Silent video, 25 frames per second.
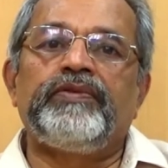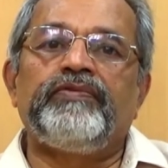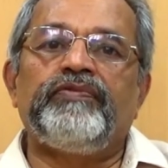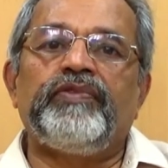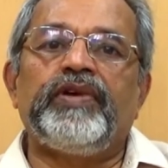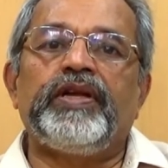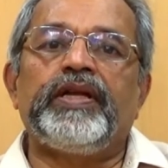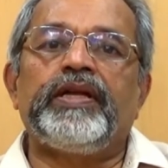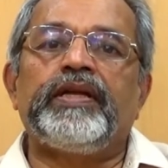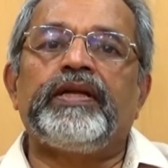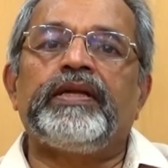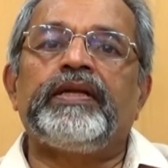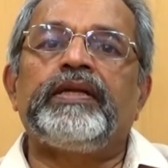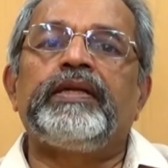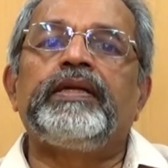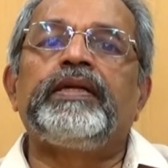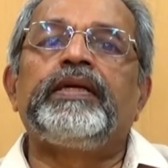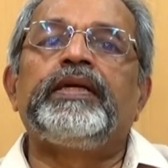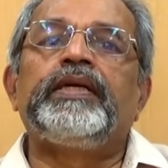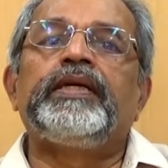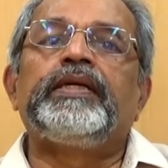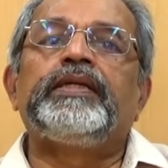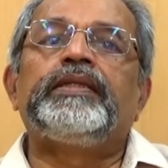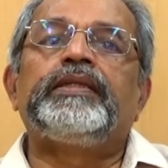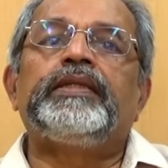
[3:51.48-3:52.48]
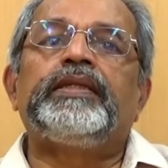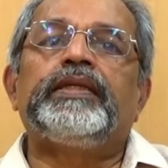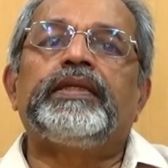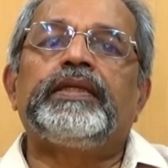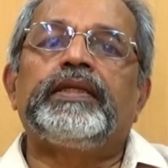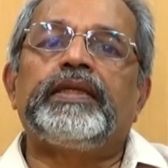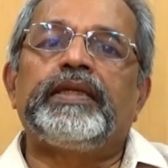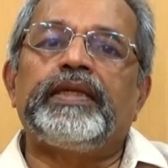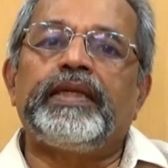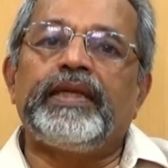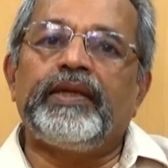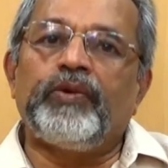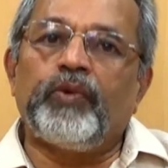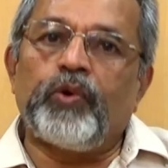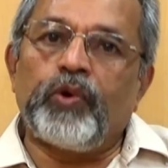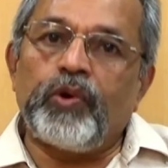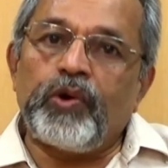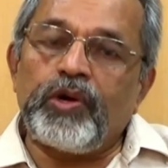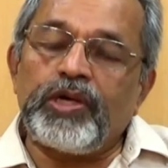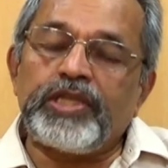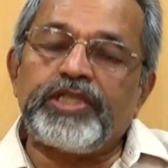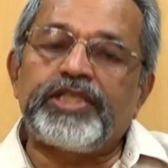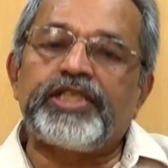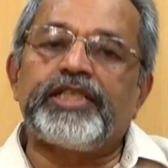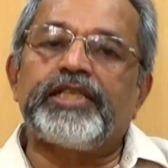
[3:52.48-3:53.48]
when the
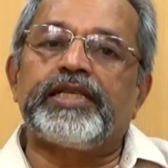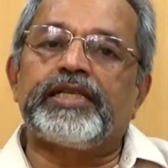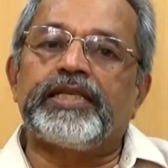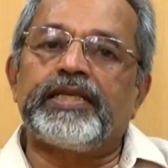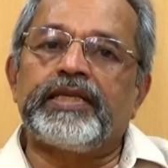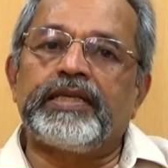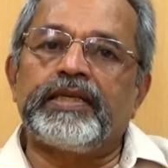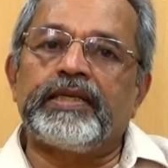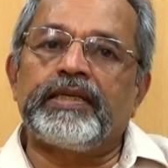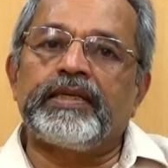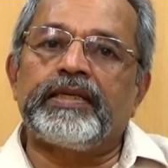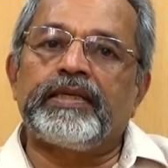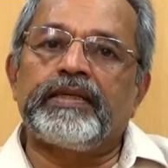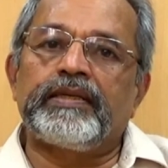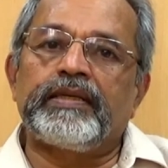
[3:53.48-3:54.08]
all children